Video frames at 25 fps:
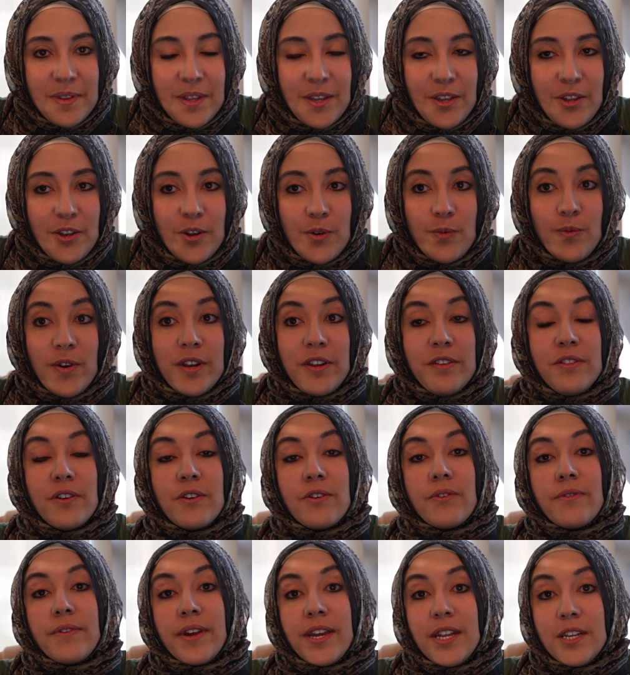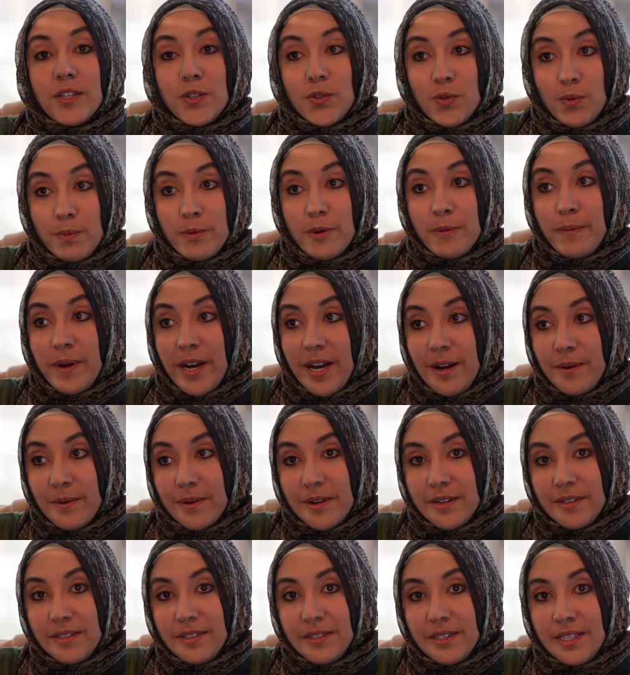You know, one of the greatest
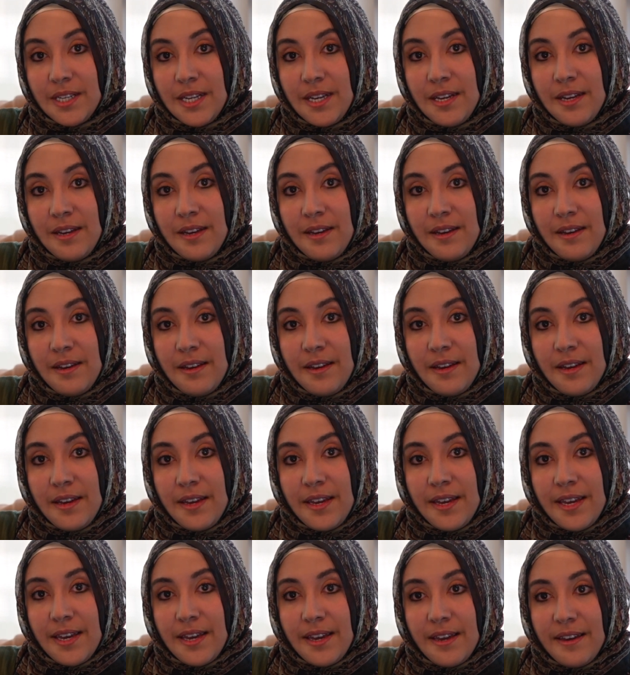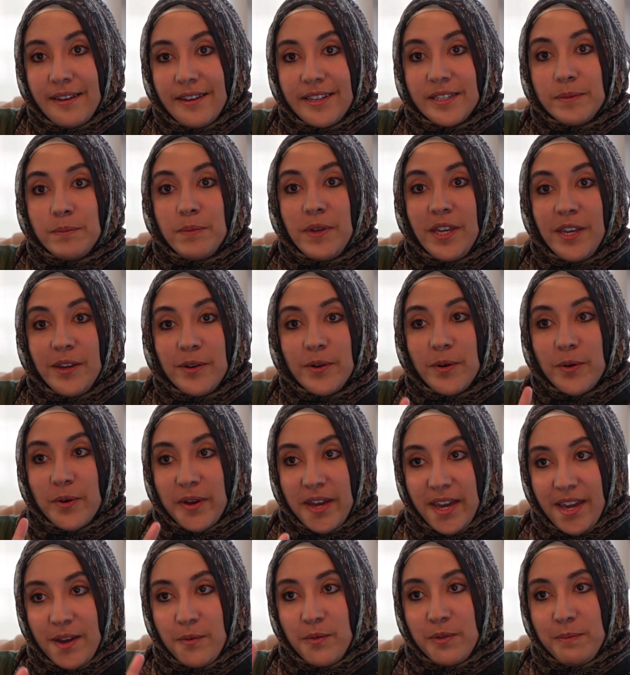superpowers is being
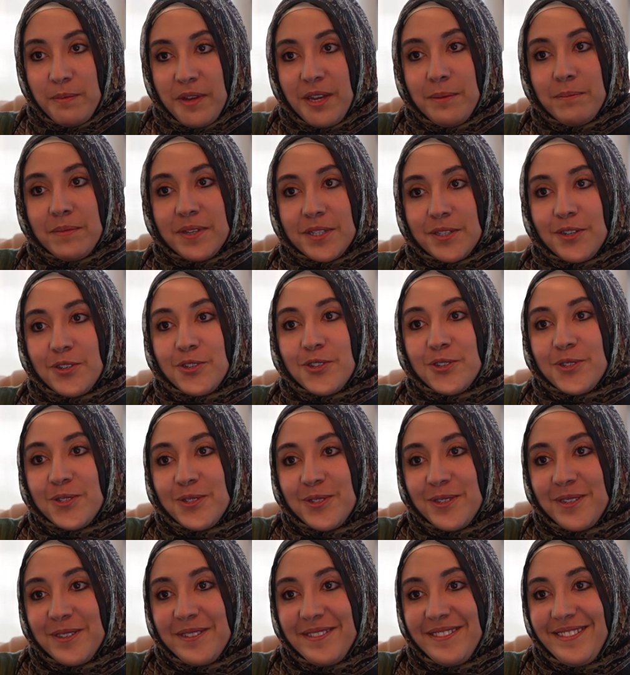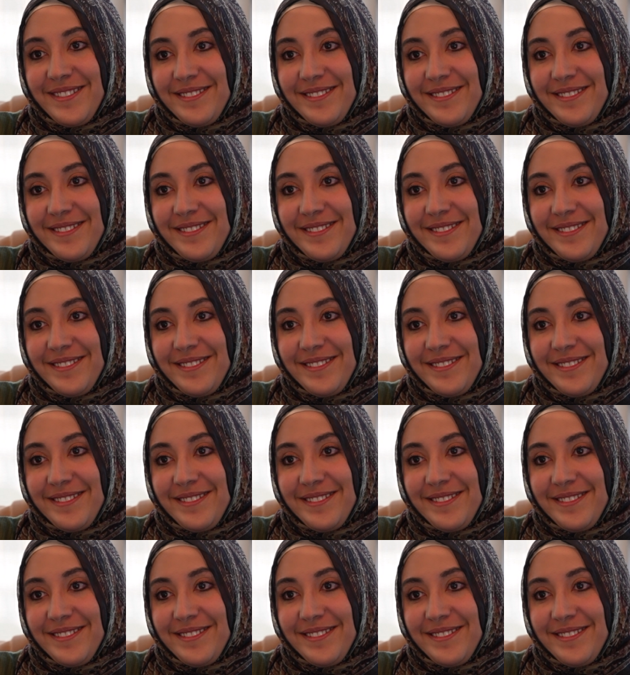okay with being misunderstood.